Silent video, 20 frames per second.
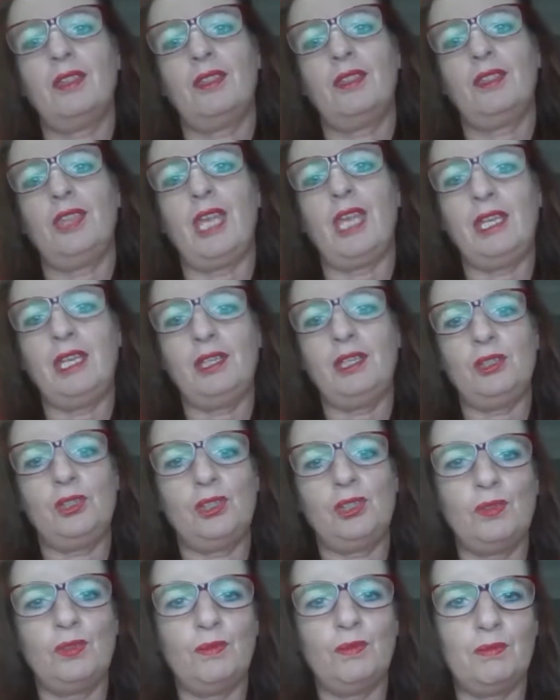Thank you
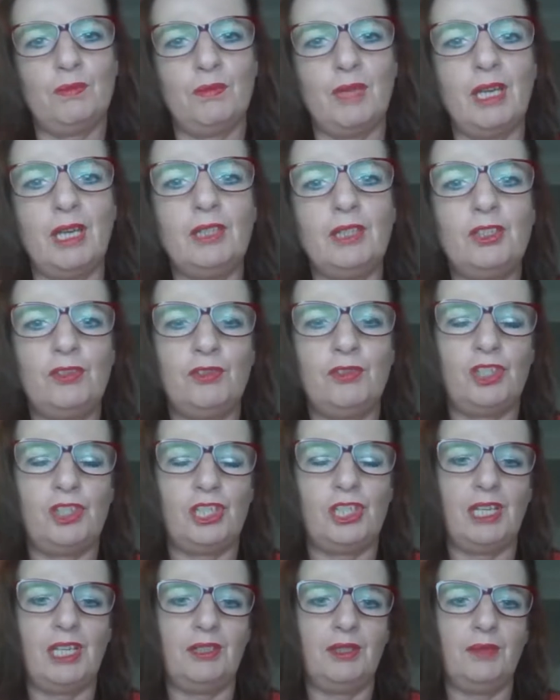so much for
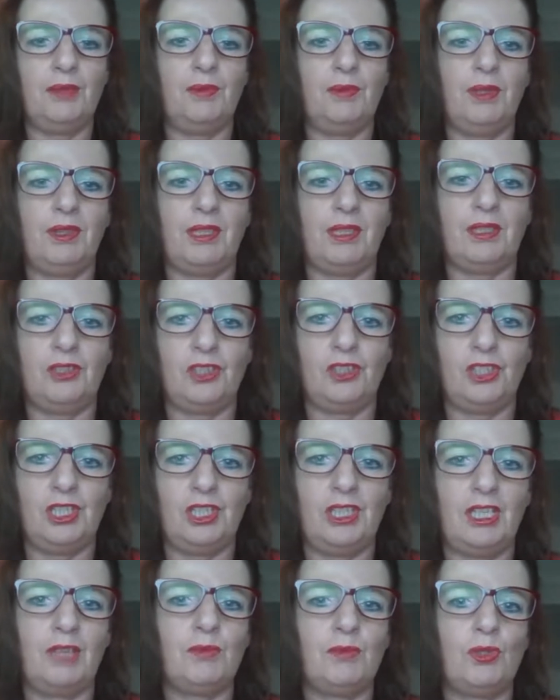sharing with us,
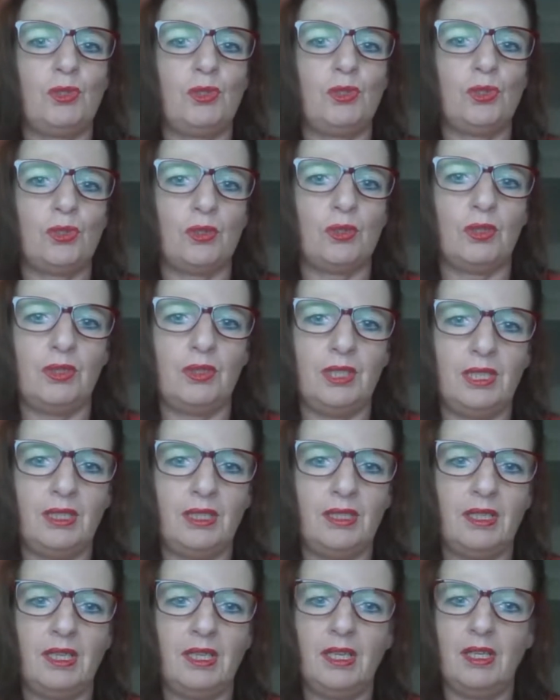Gina. I'm so
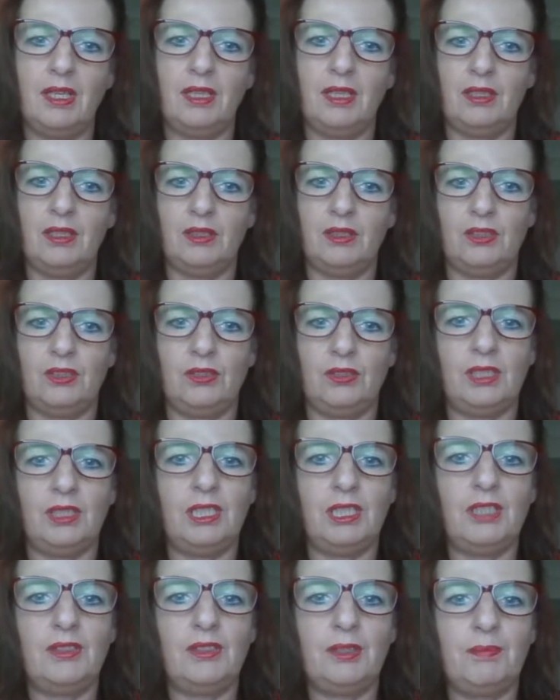sorry to
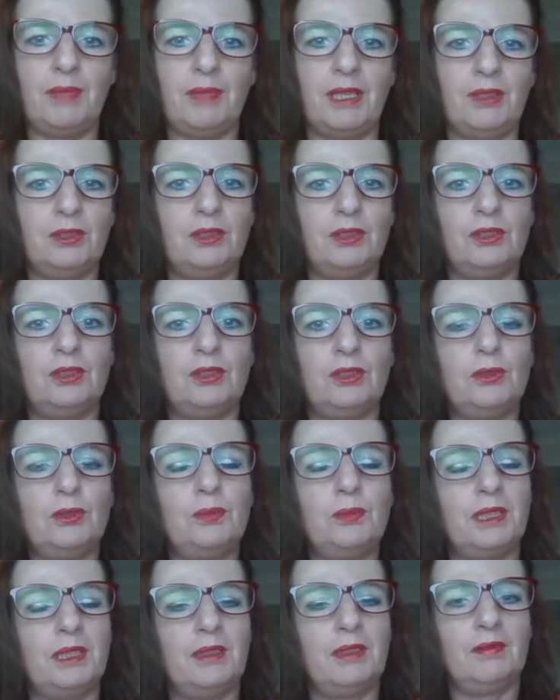hear about
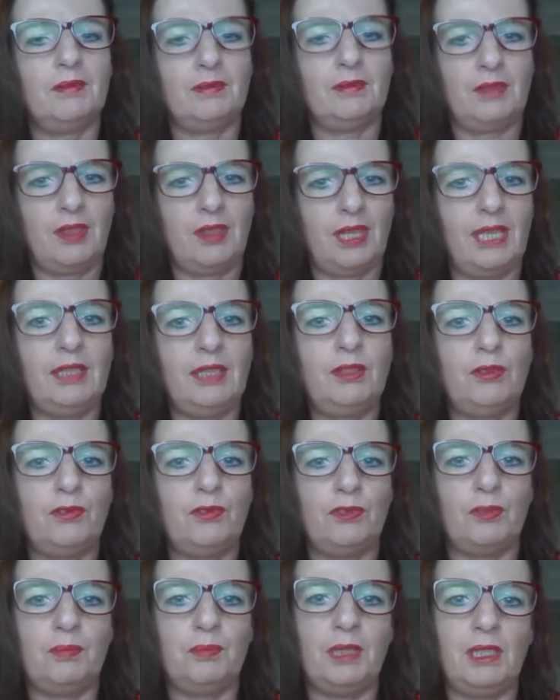you, but thank you
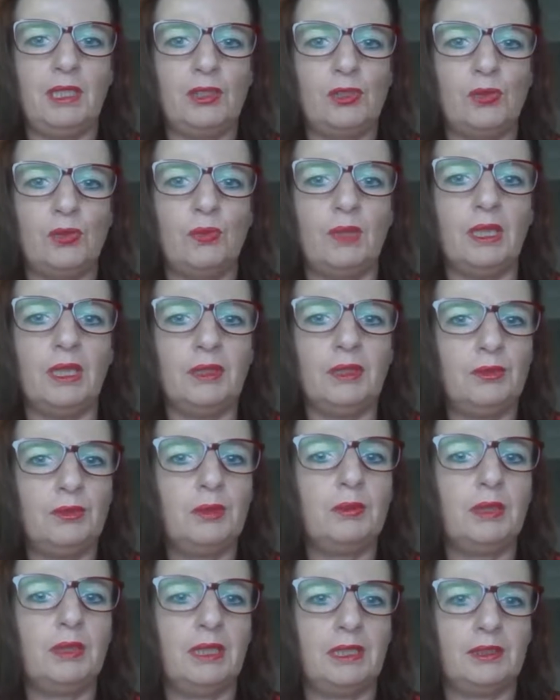for being so
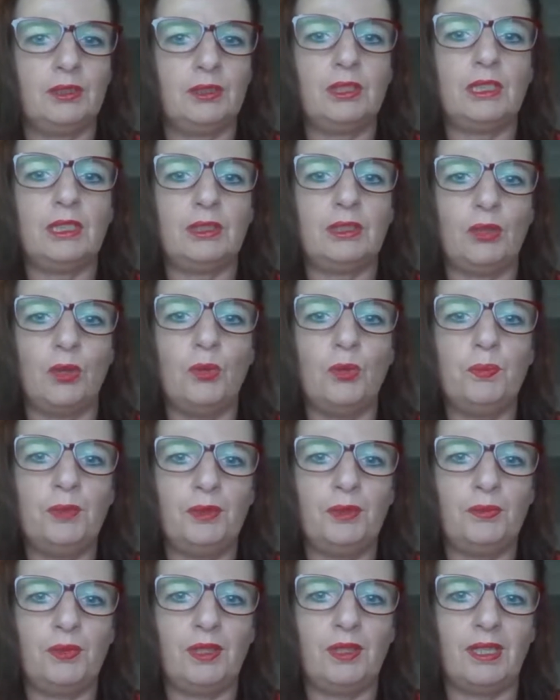vulnerable and
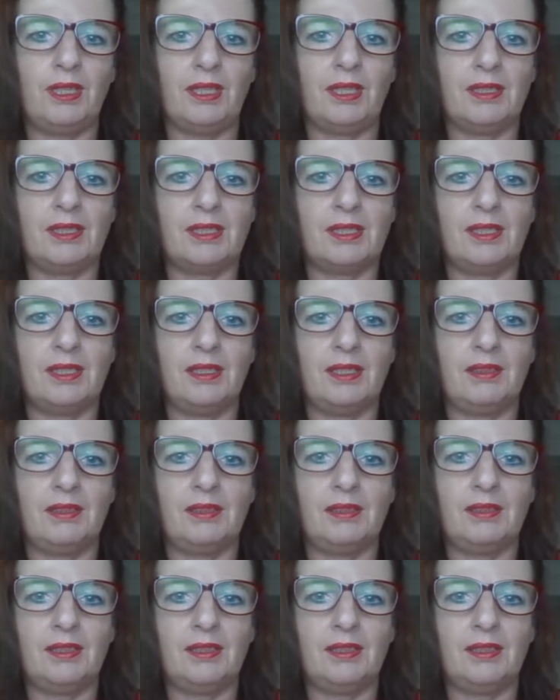open with us. And